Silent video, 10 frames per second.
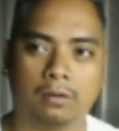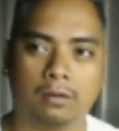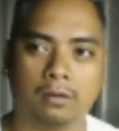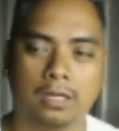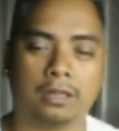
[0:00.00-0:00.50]

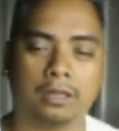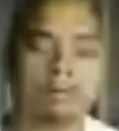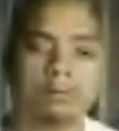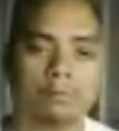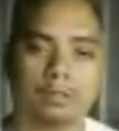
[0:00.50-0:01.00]

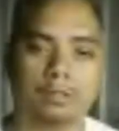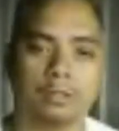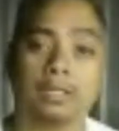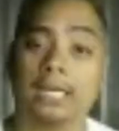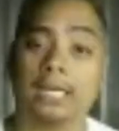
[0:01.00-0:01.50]
nothing
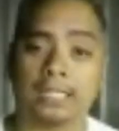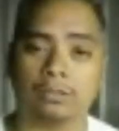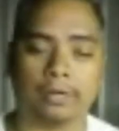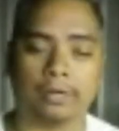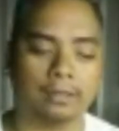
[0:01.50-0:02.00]

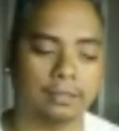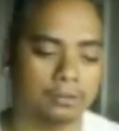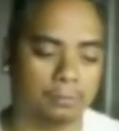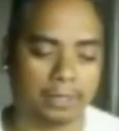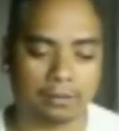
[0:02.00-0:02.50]
connected directly
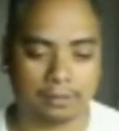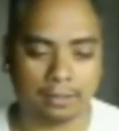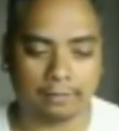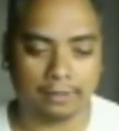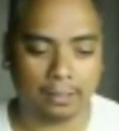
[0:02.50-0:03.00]
to
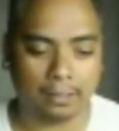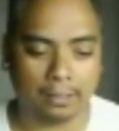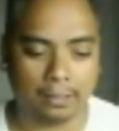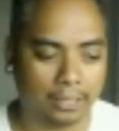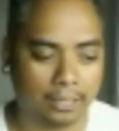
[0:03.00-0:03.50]
Microsoft
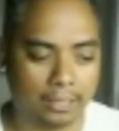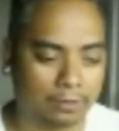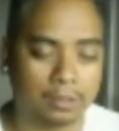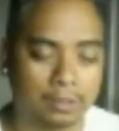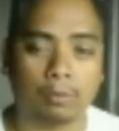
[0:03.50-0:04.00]
and
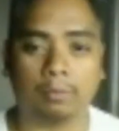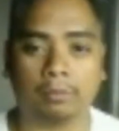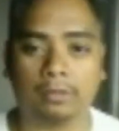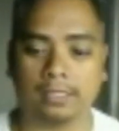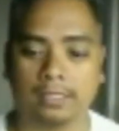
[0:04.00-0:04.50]
or its
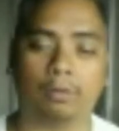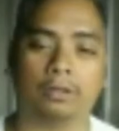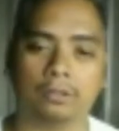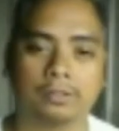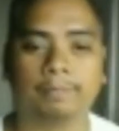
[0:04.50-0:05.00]
properties and
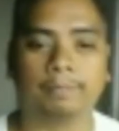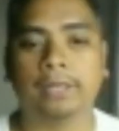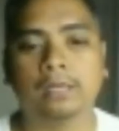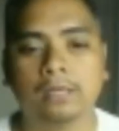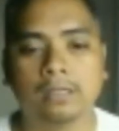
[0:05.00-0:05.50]
partners.
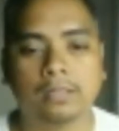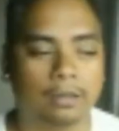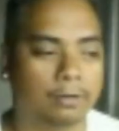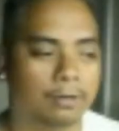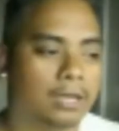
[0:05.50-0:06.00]

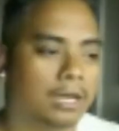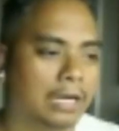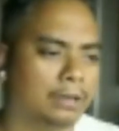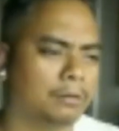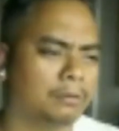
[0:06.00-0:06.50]
So
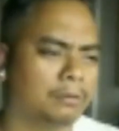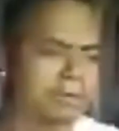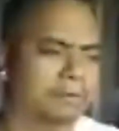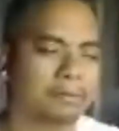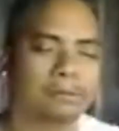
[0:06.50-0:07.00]
I know
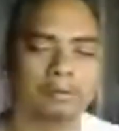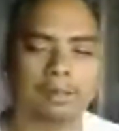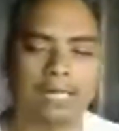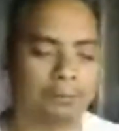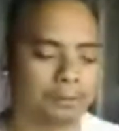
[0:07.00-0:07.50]
that
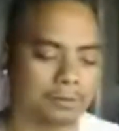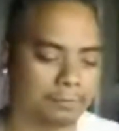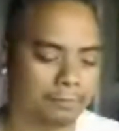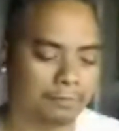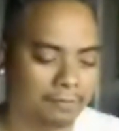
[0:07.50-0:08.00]
language
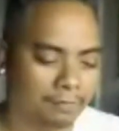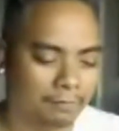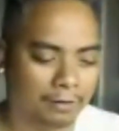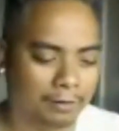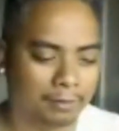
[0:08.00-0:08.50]
is
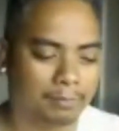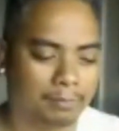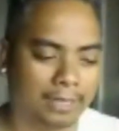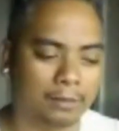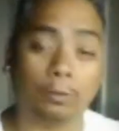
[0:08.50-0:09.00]
very
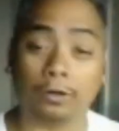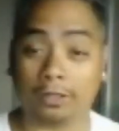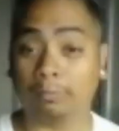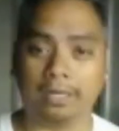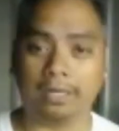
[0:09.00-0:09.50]
badly
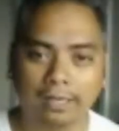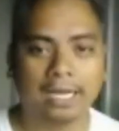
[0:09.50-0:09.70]
worded, but